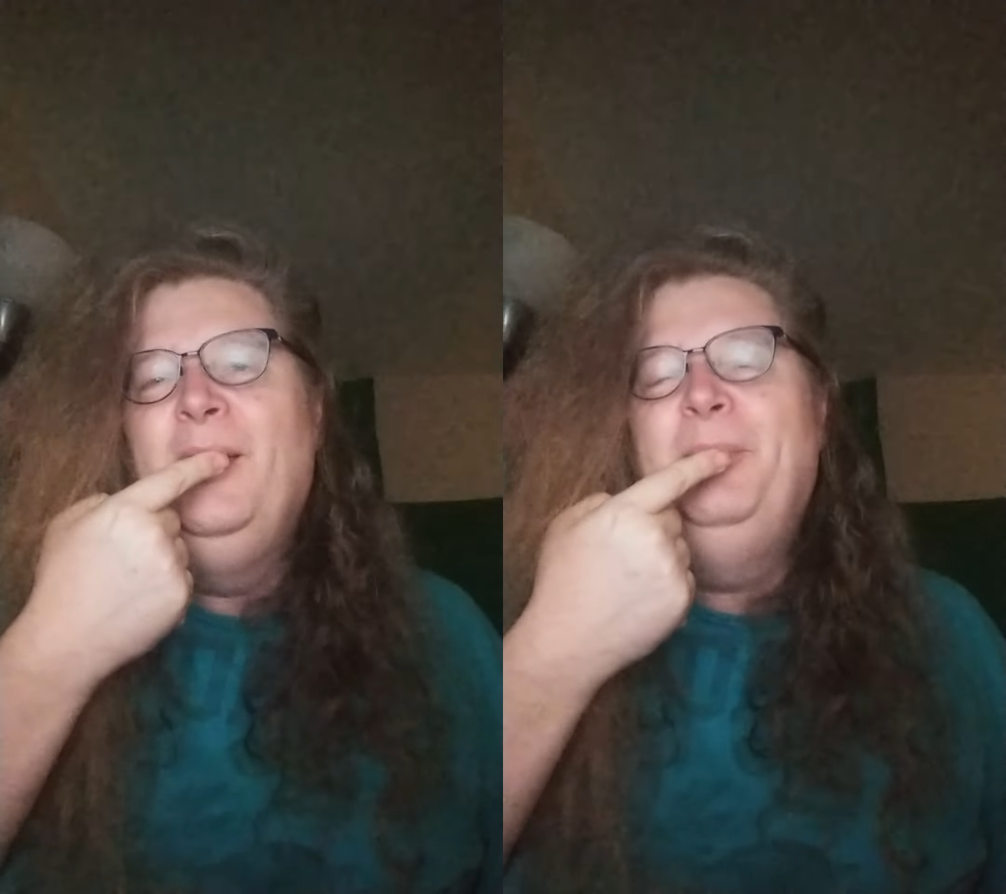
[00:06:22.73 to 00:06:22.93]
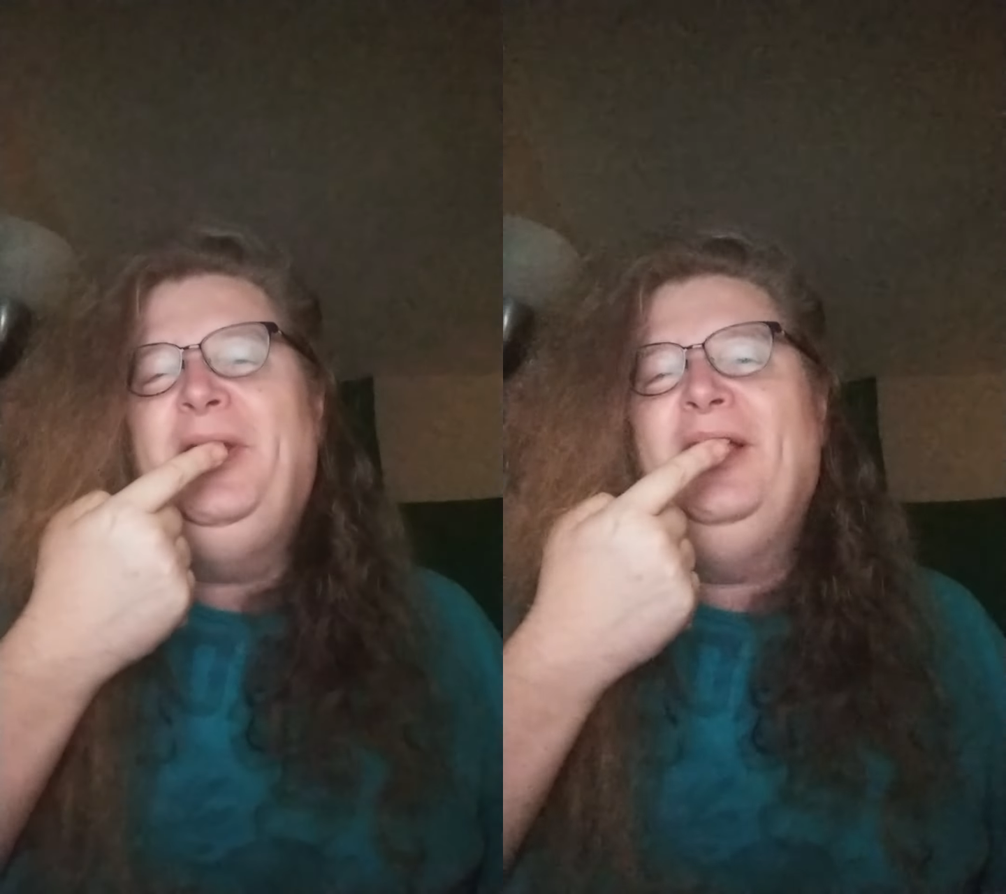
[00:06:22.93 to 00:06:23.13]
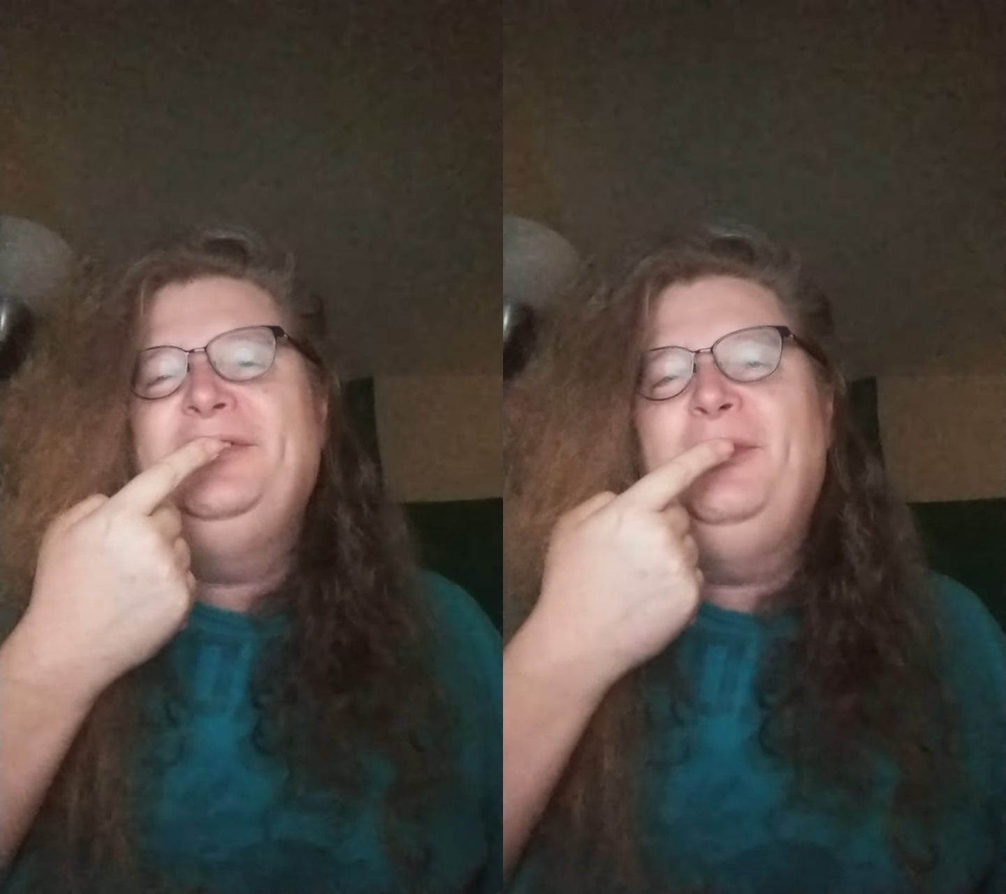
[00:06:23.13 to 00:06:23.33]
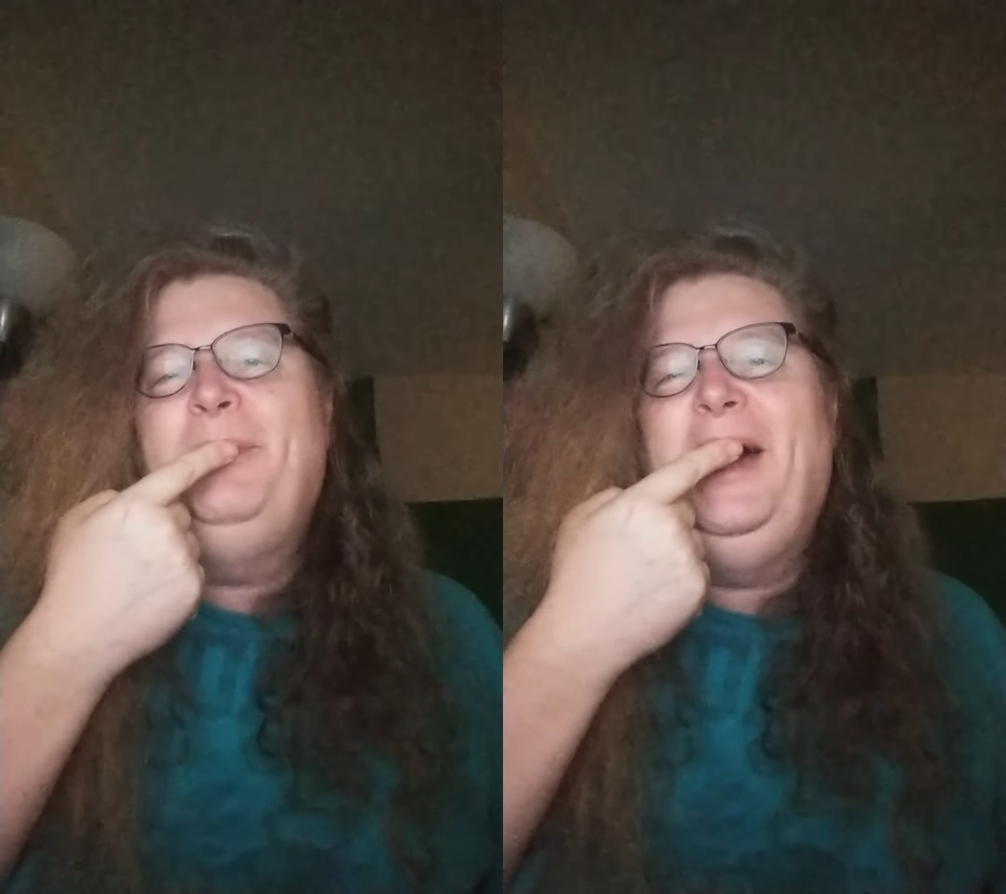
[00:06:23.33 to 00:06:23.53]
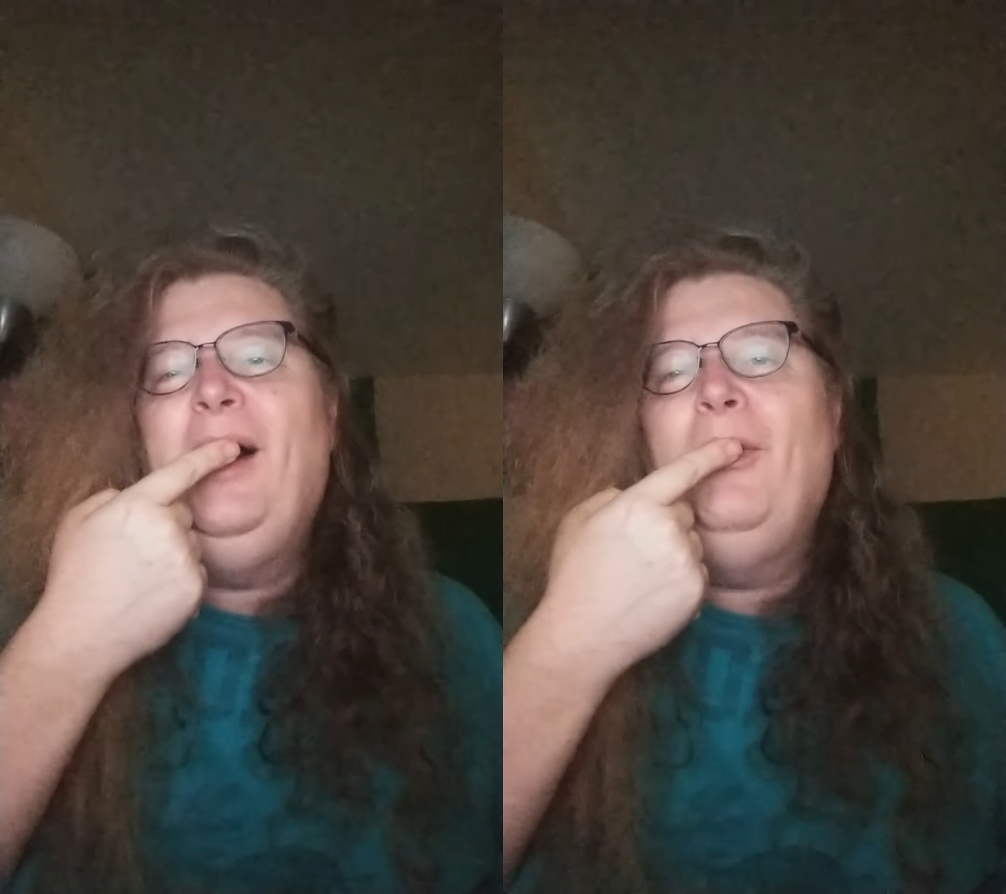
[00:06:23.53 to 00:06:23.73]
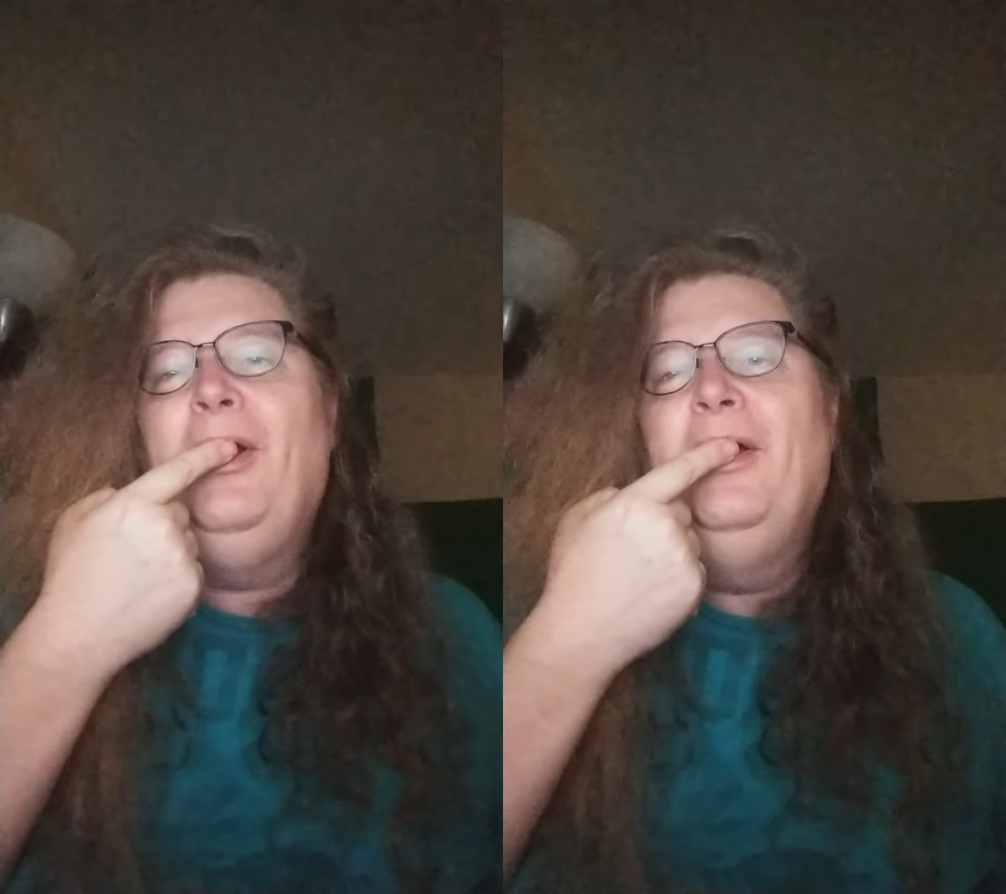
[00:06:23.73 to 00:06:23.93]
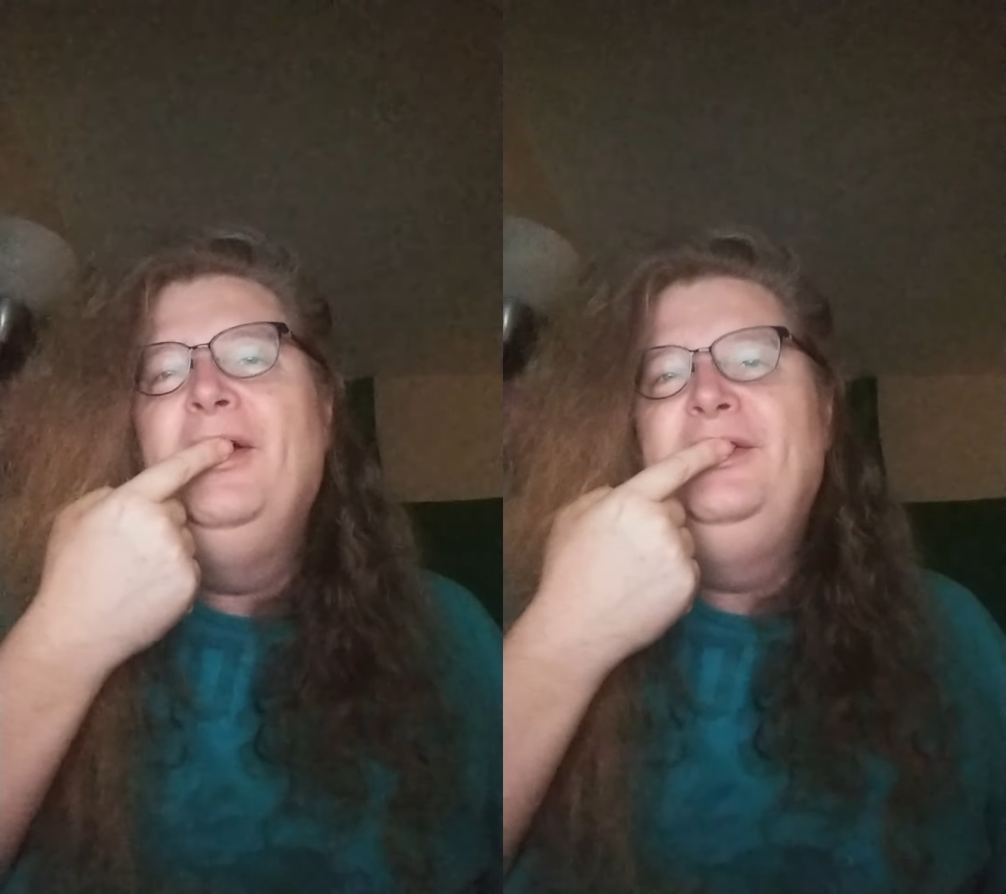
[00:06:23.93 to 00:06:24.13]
but it has the power